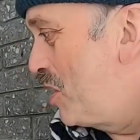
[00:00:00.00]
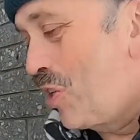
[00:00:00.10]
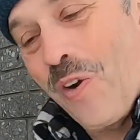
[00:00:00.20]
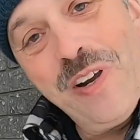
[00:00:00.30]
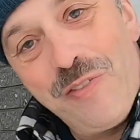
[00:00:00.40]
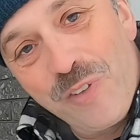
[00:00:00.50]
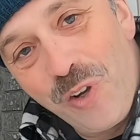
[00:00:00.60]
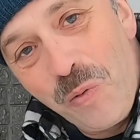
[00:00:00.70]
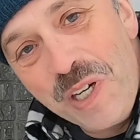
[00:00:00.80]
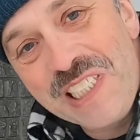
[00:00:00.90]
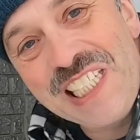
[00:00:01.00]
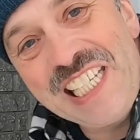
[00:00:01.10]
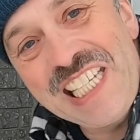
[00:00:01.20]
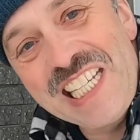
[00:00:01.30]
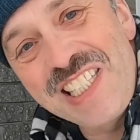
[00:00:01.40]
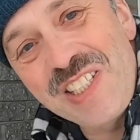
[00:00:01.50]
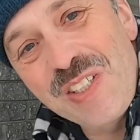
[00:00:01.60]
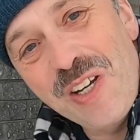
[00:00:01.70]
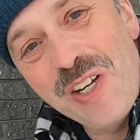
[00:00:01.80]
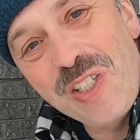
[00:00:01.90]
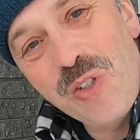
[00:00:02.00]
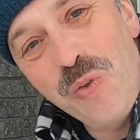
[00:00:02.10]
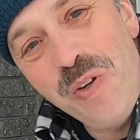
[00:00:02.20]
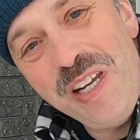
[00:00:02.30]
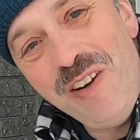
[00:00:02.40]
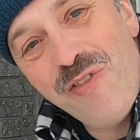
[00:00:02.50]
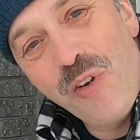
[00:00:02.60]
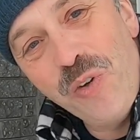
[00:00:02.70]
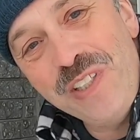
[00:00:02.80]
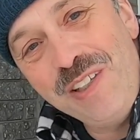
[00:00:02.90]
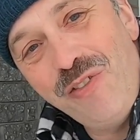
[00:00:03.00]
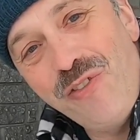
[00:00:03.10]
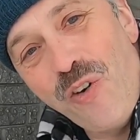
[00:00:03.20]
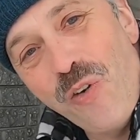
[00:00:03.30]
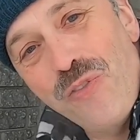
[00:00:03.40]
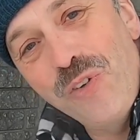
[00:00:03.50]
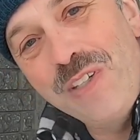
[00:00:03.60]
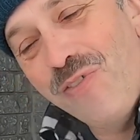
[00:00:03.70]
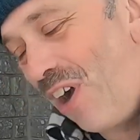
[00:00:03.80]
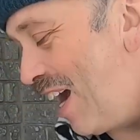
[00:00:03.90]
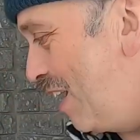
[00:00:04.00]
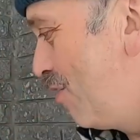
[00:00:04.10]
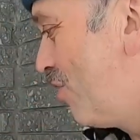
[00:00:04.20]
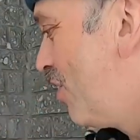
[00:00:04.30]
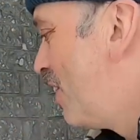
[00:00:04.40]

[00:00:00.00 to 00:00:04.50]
Sorry for the waiting. It's 3:44,